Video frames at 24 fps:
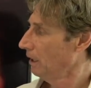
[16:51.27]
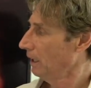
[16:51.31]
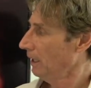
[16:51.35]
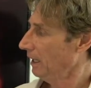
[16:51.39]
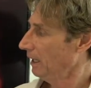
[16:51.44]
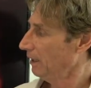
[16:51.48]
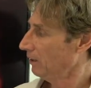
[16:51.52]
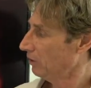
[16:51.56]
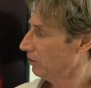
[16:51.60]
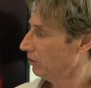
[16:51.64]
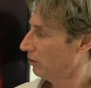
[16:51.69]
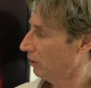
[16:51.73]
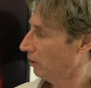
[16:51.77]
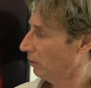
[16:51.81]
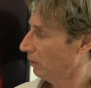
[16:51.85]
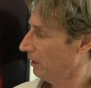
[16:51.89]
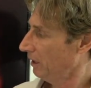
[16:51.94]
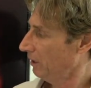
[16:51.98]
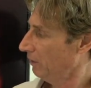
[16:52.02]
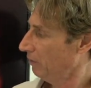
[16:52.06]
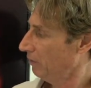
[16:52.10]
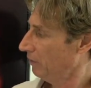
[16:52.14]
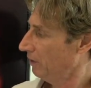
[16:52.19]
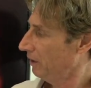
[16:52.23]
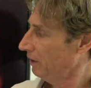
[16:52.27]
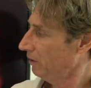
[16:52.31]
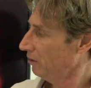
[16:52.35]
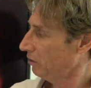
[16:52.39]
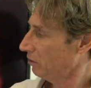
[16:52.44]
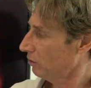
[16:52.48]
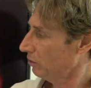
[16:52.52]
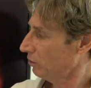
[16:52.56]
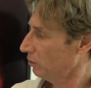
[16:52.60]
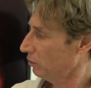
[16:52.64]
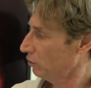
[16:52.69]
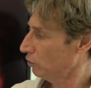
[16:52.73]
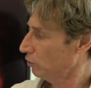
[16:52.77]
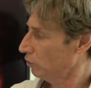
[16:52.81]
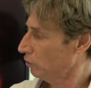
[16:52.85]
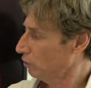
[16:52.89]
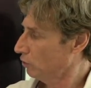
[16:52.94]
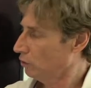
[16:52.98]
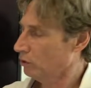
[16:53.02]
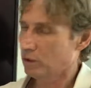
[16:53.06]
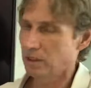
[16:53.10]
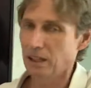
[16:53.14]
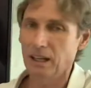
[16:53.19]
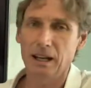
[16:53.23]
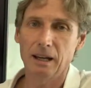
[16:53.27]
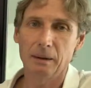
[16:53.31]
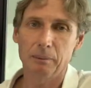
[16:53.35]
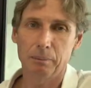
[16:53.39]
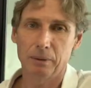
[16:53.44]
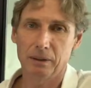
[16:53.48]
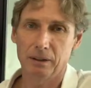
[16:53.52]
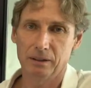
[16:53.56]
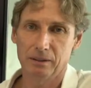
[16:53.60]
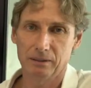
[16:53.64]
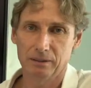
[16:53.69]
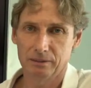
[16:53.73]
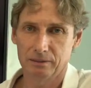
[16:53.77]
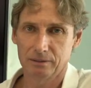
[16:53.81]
And so if this should happen